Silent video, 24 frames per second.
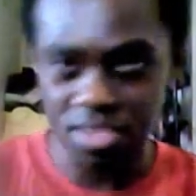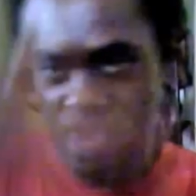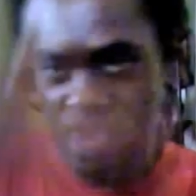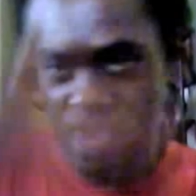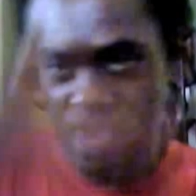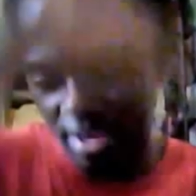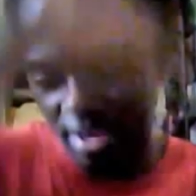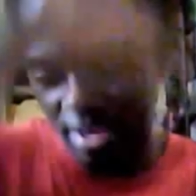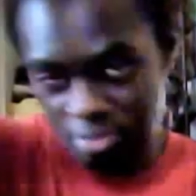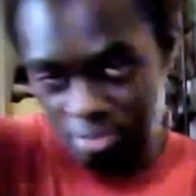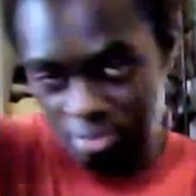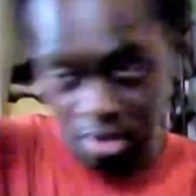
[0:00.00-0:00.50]

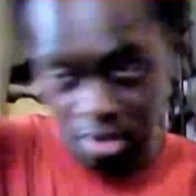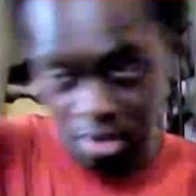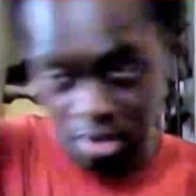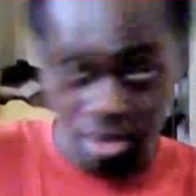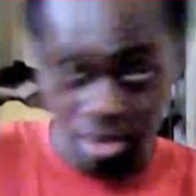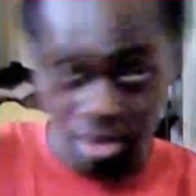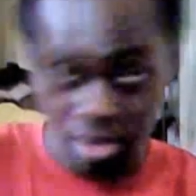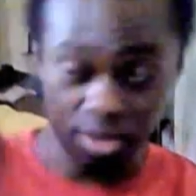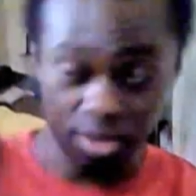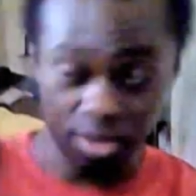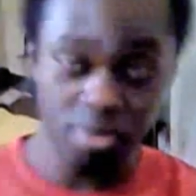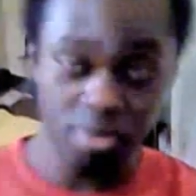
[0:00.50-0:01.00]
shiny spot
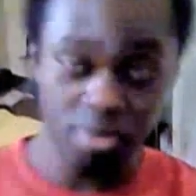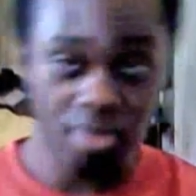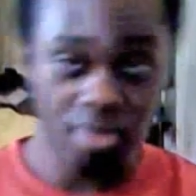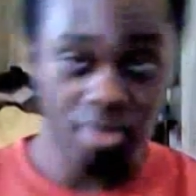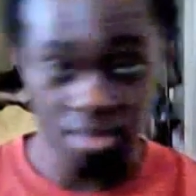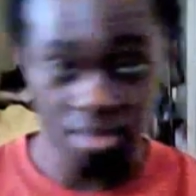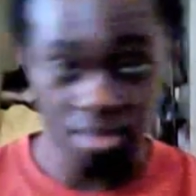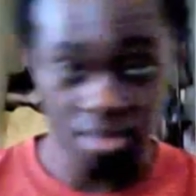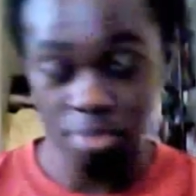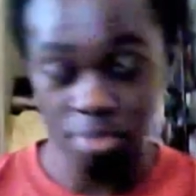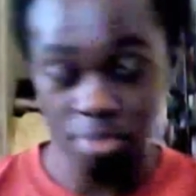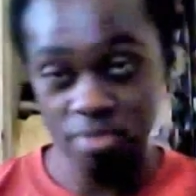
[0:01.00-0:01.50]
on top
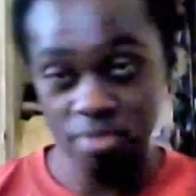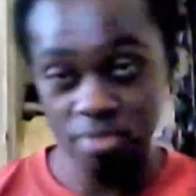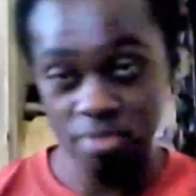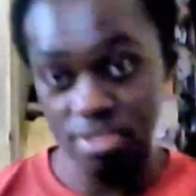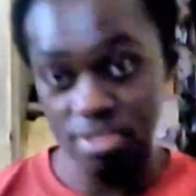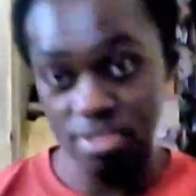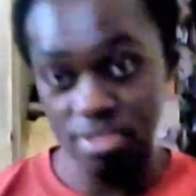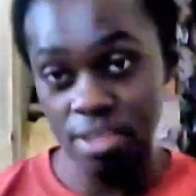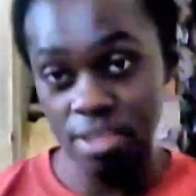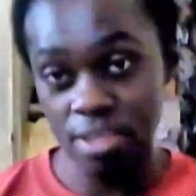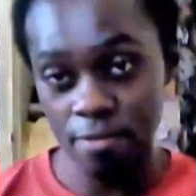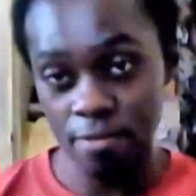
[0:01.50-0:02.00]
of
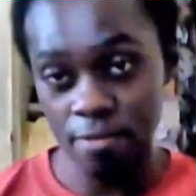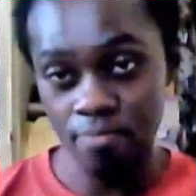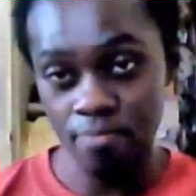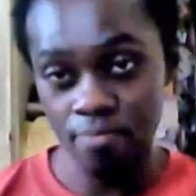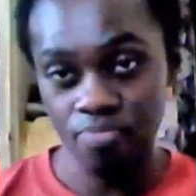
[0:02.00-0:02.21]
his head,